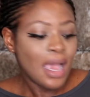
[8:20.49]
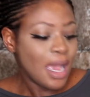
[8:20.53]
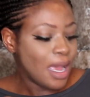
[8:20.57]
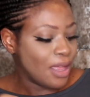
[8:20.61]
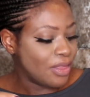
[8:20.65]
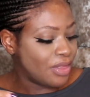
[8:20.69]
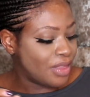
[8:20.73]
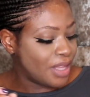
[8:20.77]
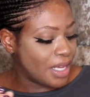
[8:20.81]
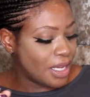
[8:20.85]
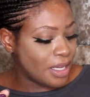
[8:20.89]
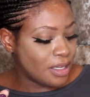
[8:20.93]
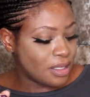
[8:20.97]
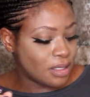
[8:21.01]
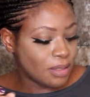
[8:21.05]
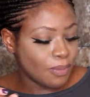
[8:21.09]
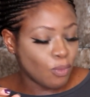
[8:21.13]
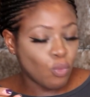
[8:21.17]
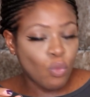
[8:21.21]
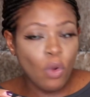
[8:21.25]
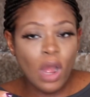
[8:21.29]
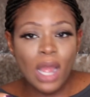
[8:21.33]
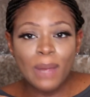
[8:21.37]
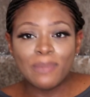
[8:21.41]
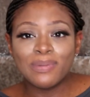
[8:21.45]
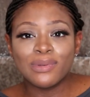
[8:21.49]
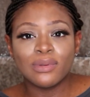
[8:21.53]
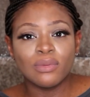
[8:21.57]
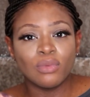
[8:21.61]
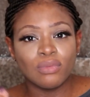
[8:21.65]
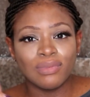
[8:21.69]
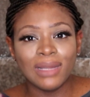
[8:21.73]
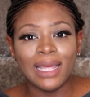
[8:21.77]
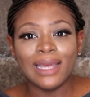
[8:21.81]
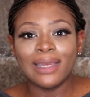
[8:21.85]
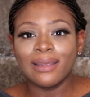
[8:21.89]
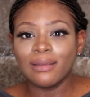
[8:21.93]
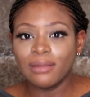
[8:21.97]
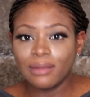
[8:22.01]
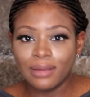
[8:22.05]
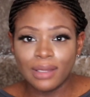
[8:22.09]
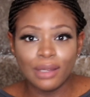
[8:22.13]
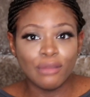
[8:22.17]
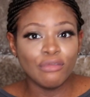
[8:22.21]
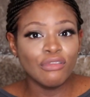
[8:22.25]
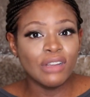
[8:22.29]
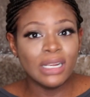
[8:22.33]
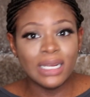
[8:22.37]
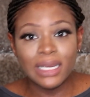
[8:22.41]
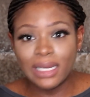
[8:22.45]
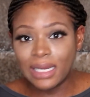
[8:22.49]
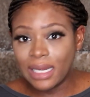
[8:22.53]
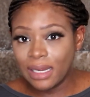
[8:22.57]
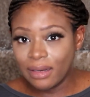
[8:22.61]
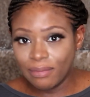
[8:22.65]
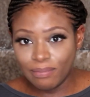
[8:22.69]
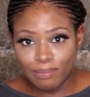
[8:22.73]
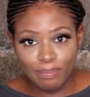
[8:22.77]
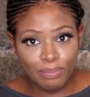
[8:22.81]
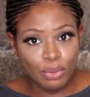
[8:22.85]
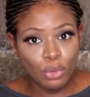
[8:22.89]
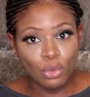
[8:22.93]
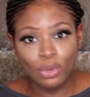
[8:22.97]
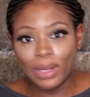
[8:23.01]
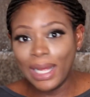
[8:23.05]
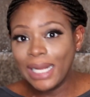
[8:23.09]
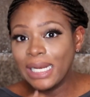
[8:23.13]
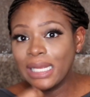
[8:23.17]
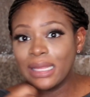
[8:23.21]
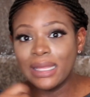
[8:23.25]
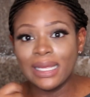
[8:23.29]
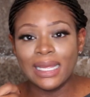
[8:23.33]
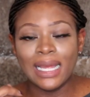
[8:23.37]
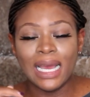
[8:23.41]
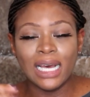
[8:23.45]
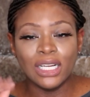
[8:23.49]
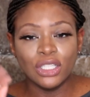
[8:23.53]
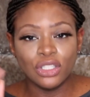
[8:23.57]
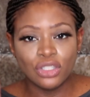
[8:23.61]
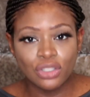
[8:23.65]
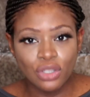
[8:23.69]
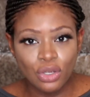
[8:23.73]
And these wipes, like, they really can pull anything out.